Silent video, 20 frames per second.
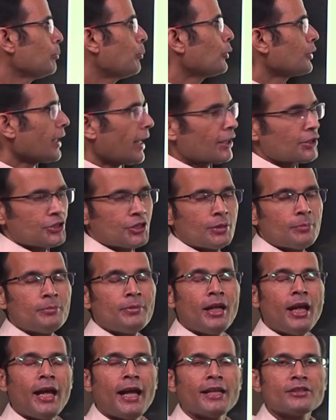potassium
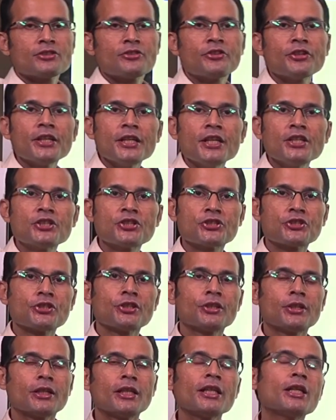has reached
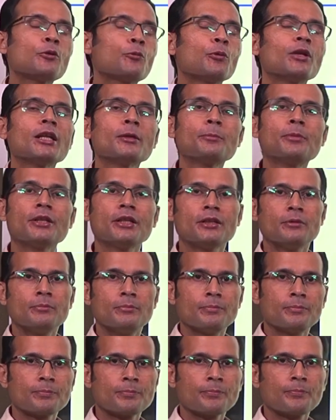
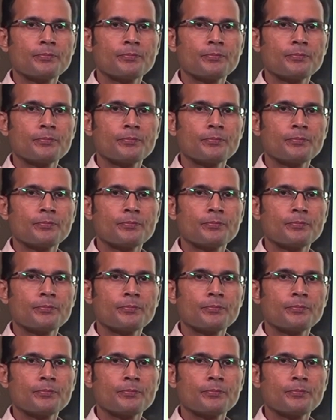equilibrium.